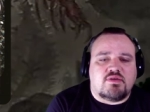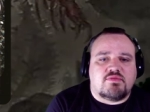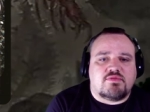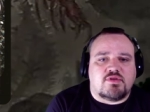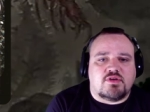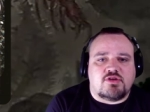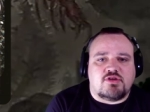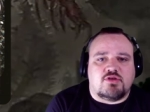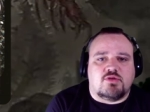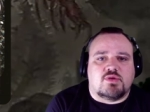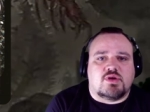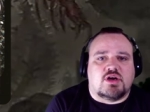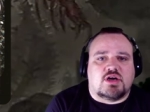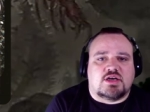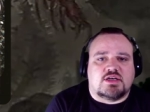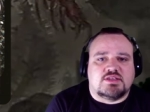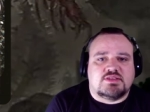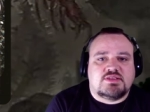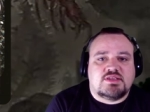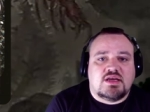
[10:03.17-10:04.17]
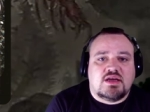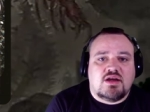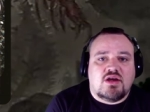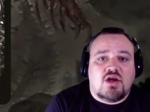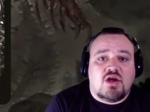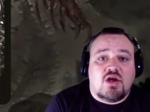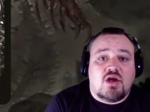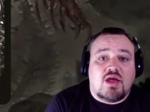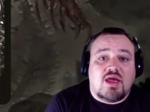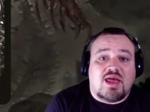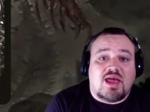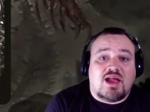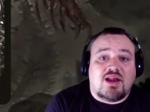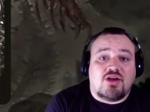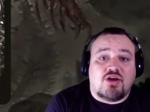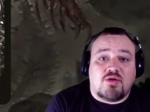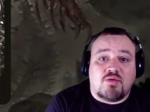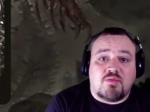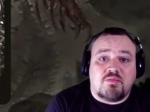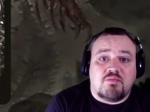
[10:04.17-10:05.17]
for 2 cards, and
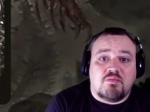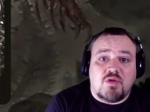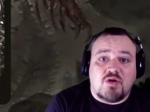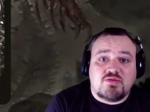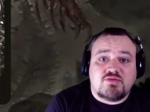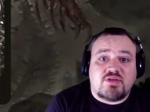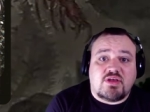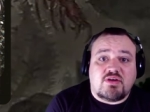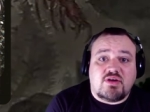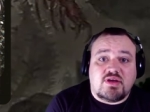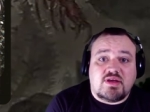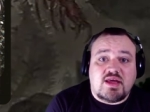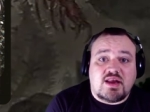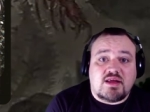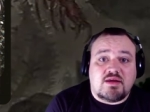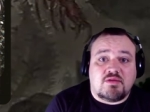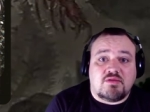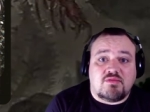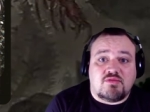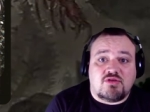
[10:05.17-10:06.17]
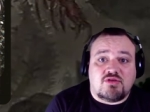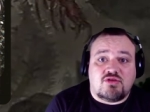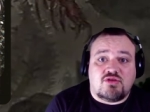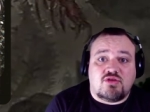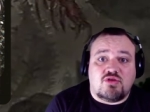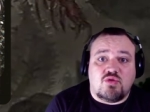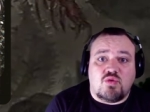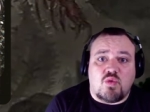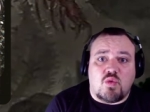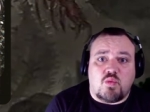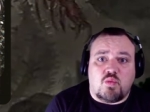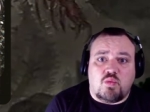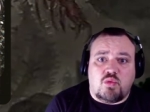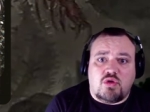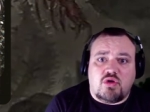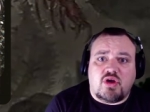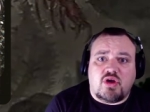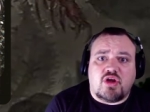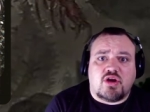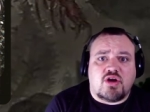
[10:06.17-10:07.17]
you're most likely getting 2
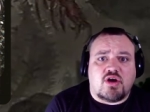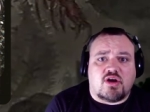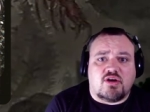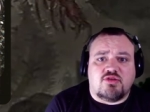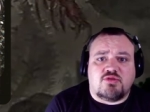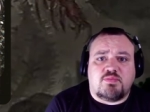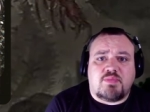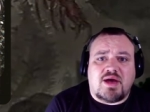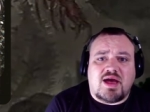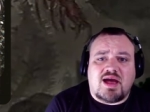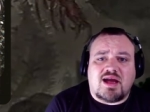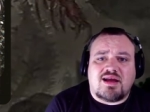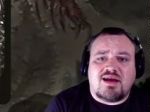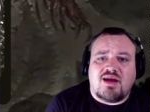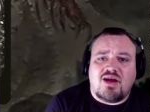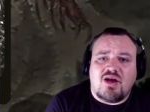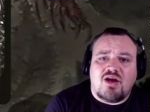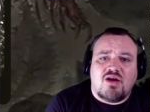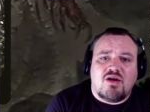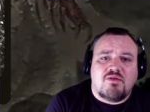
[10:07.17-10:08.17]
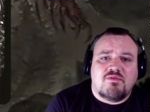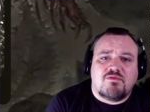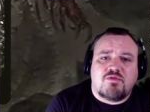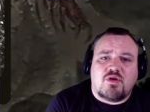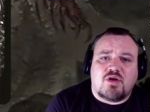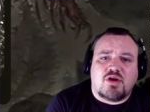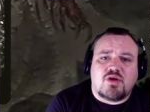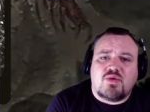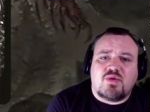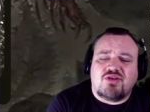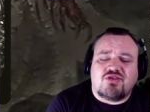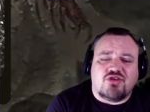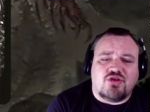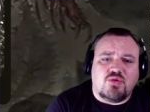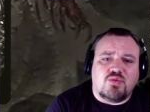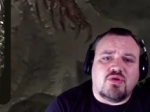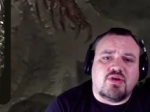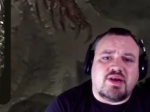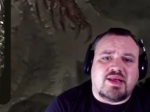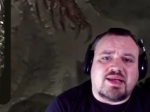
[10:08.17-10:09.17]
really good cards back for a creature you
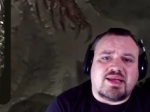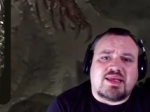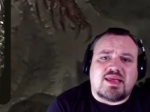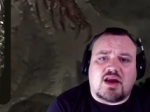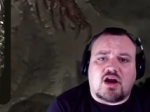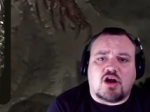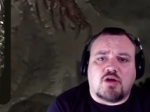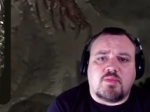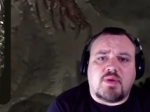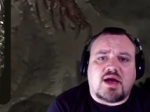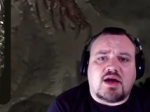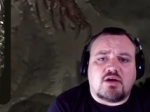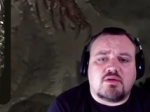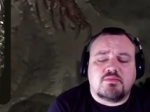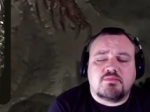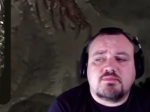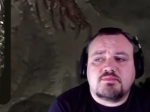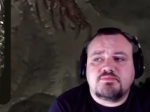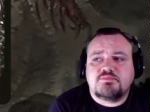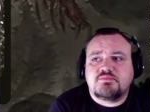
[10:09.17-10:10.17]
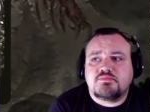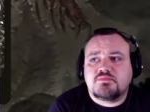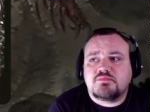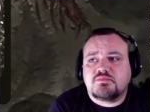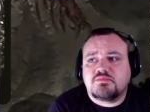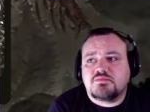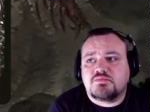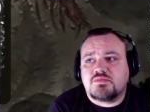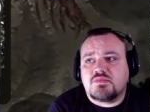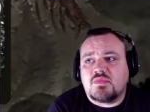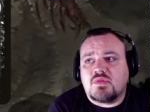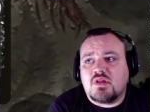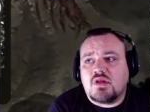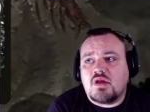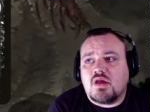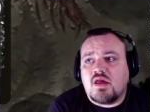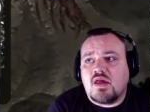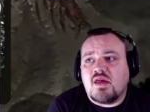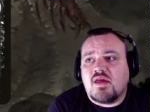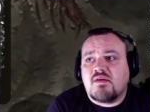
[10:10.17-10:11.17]
really didn't care about.
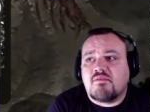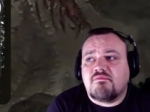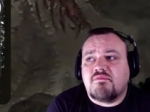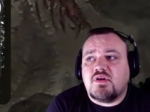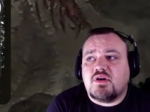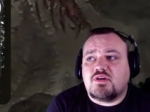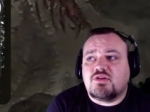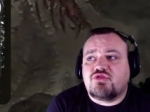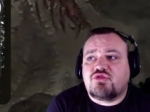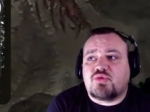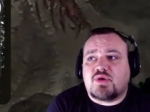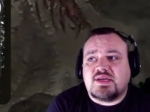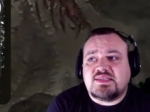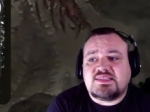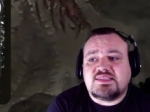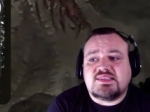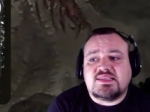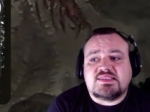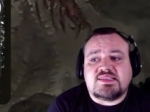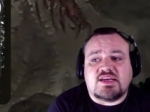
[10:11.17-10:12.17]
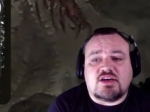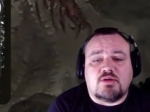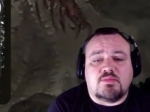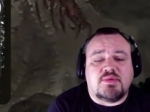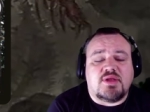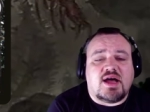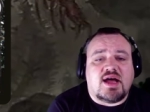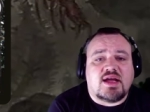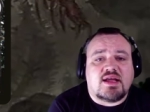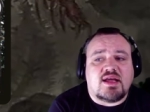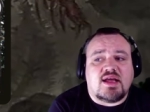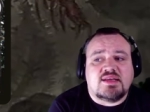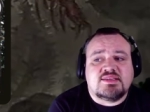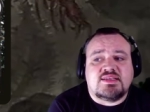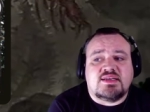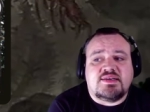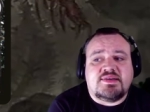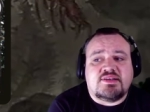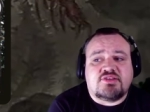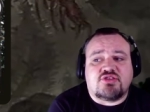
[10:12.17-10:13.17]
Village Rites is a single black. As an
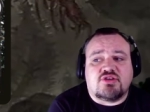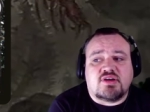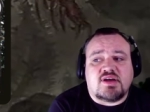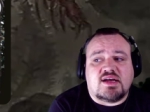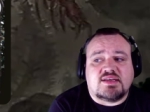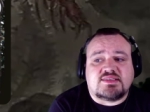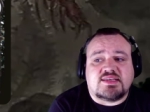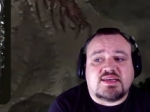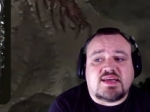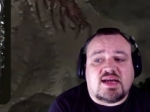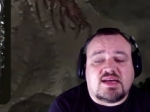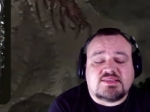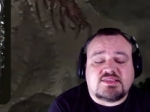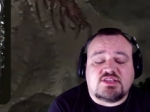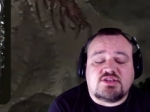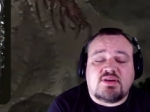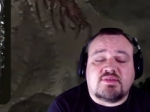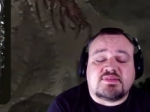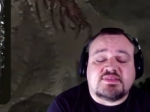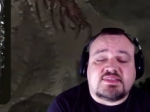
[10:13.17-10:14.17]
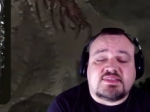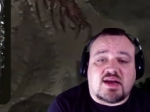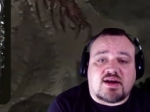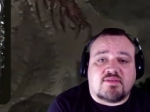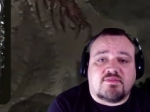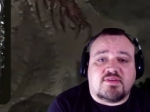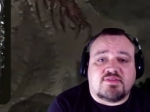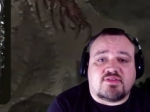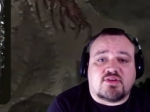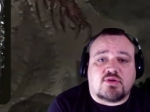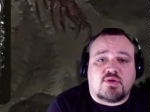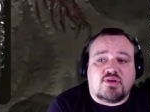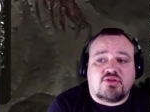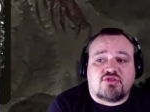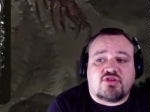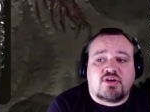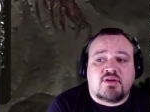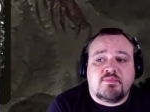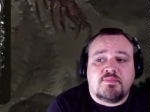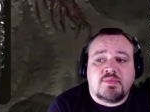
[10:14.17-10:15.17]
additional cost to cast it, you have to sacrifice a
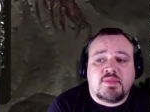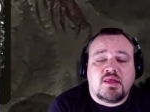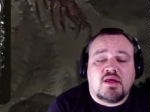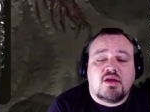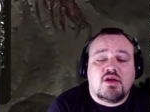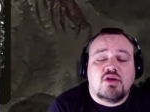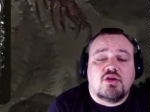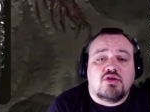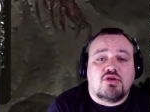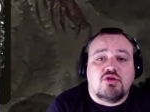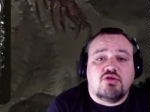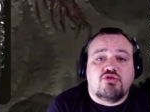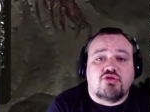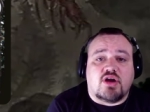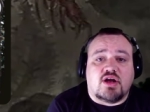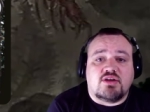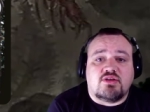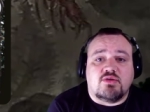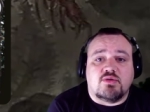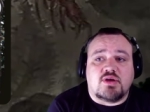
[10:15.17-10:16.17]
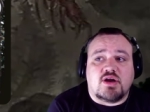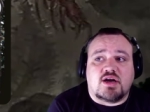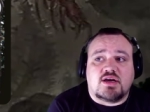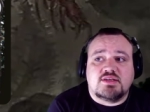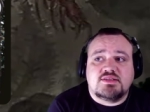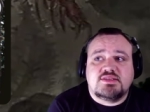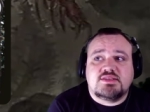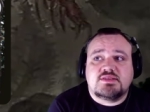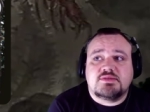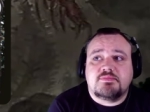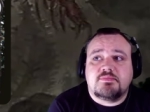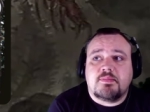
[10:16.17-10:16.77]
creature. You draw 2 cards.